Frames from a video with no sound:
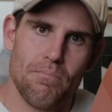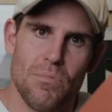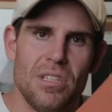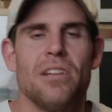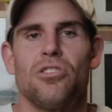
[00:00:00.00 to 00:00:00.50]

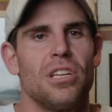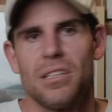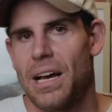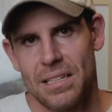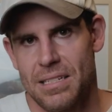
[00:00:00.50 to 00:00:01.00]
essentially,
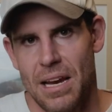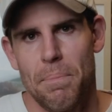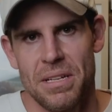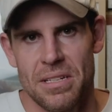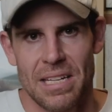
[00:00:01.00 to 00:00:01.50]
like I said, a
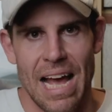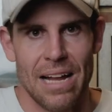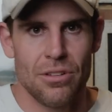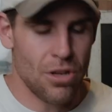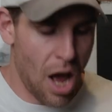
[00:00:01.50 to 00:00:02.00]
business
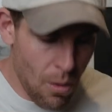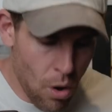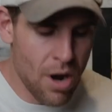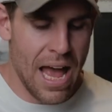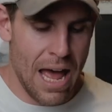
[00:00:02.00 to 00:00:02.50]
card. I
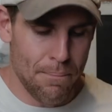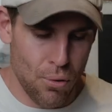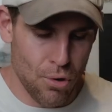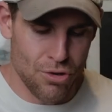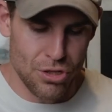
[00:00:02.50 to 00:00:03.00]
wanted to add
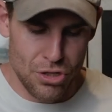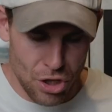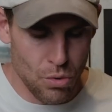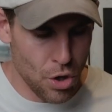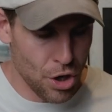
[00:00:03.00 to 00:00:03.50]
portraits to
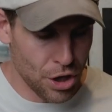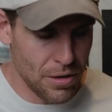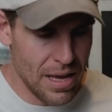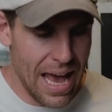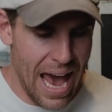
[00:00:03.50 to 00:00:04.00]
the work,
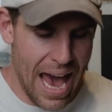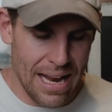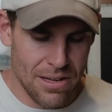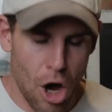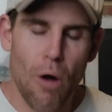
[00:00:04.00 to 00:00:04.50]

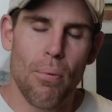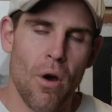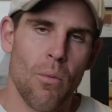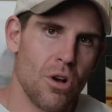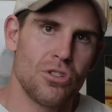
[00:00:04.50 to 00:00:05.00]
and the whole
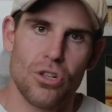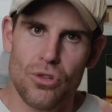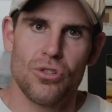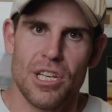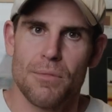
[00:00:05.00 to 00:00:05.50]
point was to
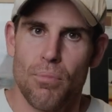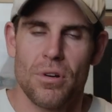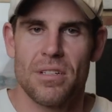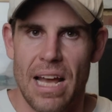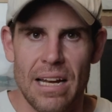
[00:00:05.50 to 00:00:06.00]
use this book
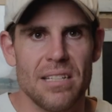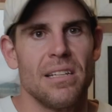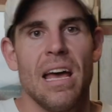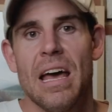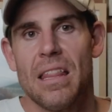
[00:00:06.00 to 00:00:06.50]
to say,
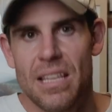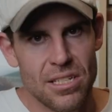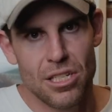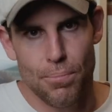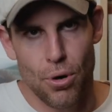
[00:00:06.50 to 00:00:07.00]
listen, this
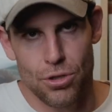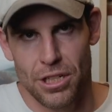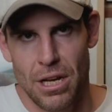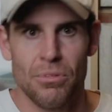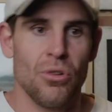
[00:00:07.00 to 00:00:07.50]
is a
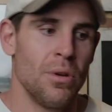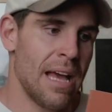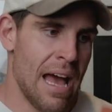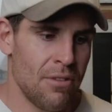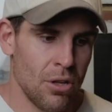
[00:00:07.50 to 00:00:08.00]
project I'm doing,
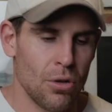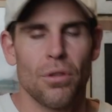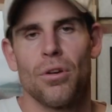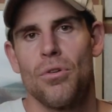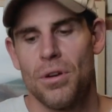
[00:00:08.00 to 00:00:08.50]
have a look
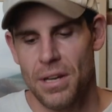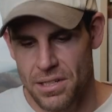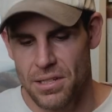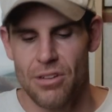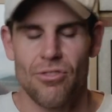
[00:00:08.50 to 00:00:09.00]
through it,
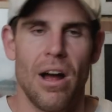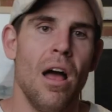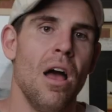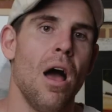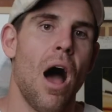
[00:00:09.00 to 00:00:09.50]
etc.
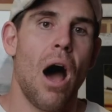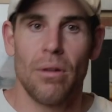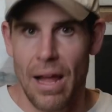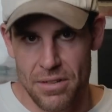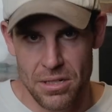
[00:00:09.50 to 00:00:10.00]
I would
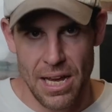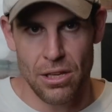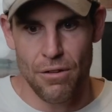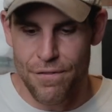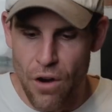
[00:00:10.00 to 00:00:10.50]
love to take
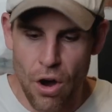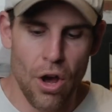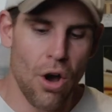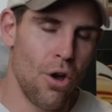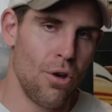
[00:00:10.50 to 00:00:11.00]
your
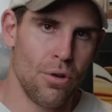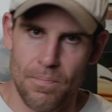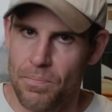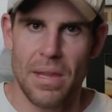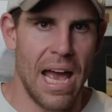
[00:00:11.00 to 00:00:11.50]
photo
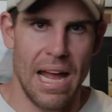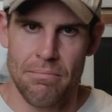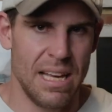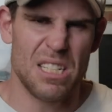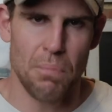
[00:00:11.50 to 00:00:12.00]

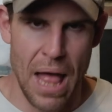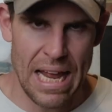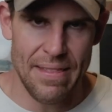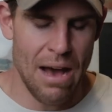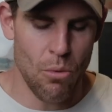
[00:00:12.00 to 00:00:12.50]
and explain
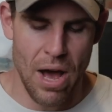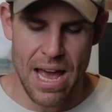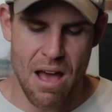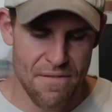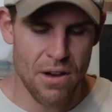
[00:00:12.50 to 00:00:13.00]
it that way.
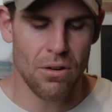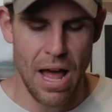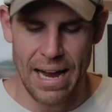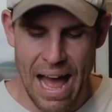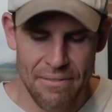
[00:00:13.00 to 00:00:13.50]
And I felt
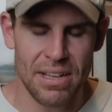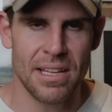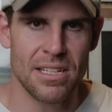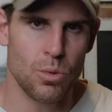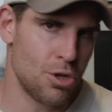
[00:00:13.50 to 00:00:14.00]
like having
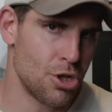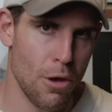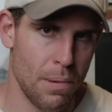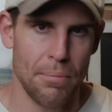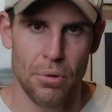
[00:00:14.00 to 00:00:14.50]
this would show
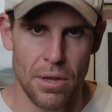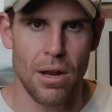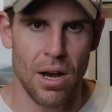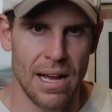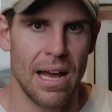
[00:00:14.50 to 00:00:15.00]
people that,
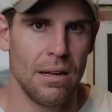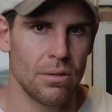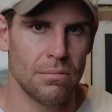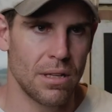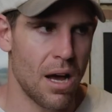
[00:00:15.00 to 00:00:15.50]
okay,
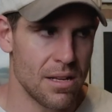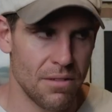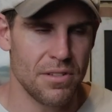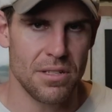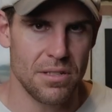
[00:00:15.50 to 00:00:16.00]
look, the guy's
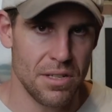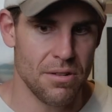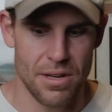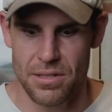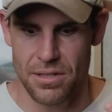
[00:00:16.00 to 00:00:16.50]
obviously
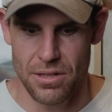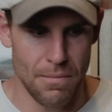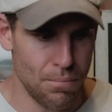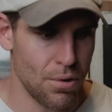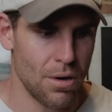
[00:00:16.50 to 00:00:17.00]
serious, he's got a
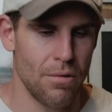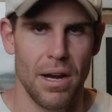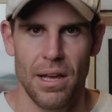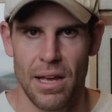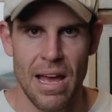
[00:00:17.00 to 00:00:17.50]
book
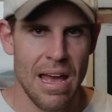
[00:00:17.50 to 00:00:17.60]
already,